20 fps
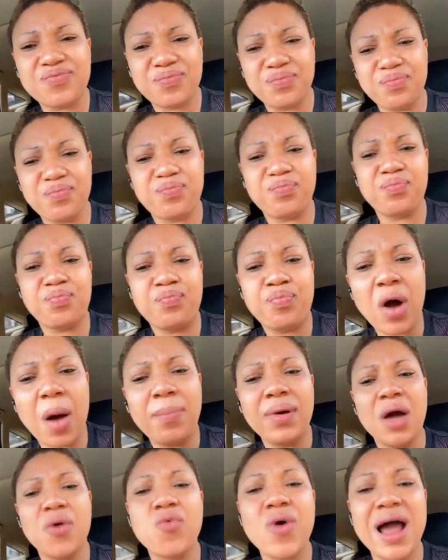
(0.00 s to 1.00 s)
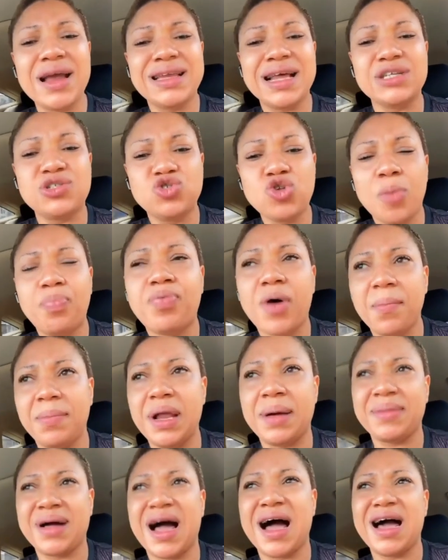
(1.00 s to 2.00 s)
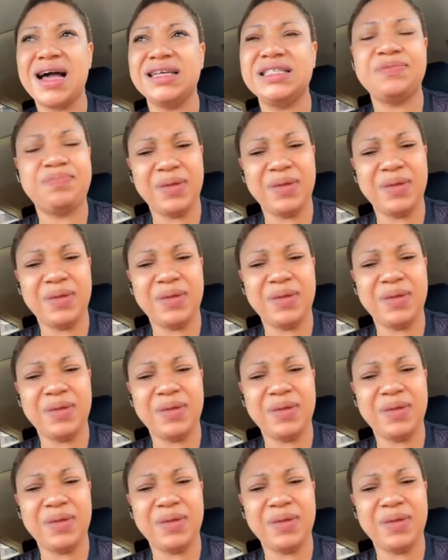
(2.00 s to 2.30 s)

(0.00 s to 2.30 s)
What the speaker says: Please. It doesn't make sense.